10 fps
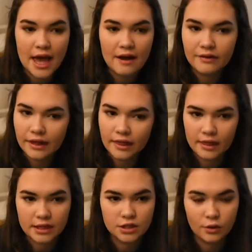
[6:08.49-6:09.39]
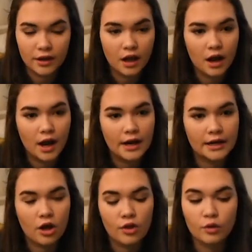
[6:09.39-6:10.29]
everything that's going on
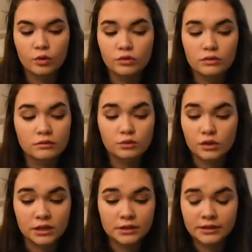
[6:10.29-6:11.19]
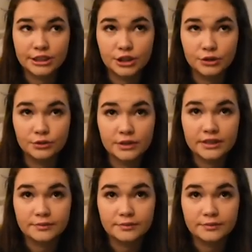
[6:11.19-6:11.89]
and all the world issues,